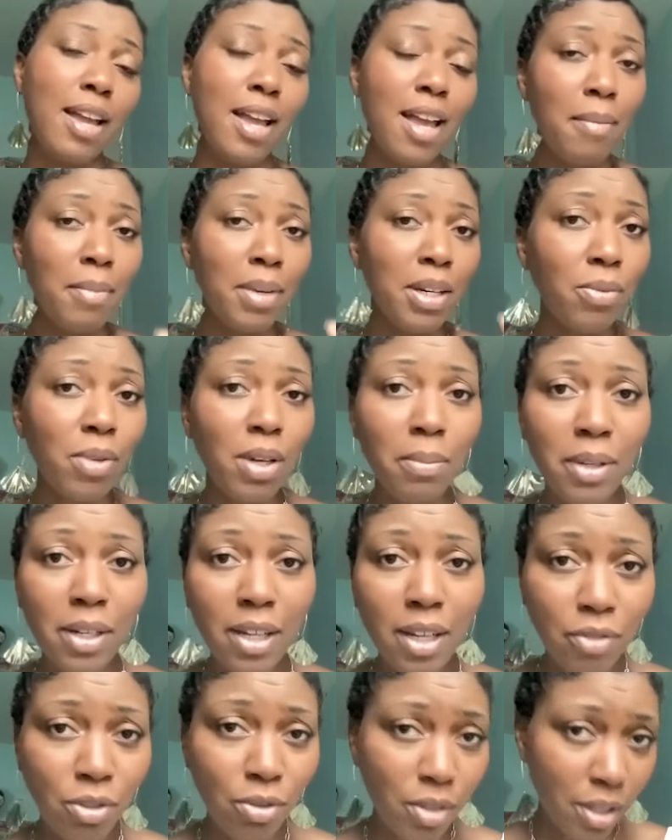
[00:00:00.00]
how many women
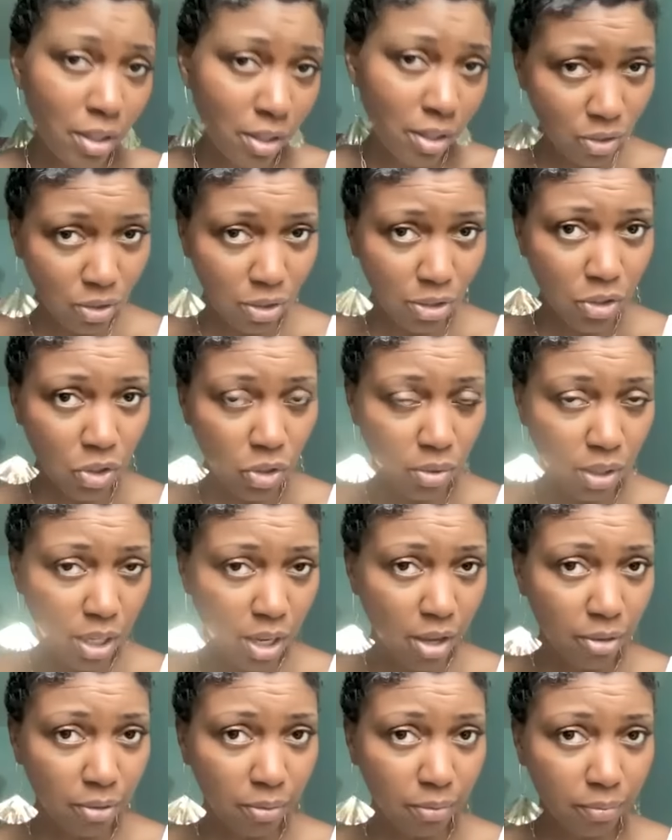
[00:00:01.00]
have you done this surgery
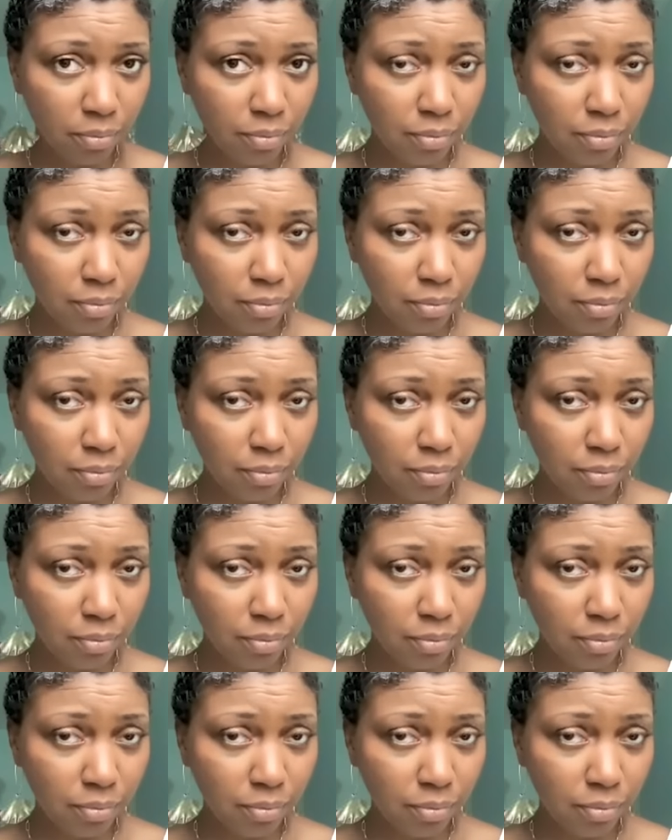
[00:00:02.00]
on?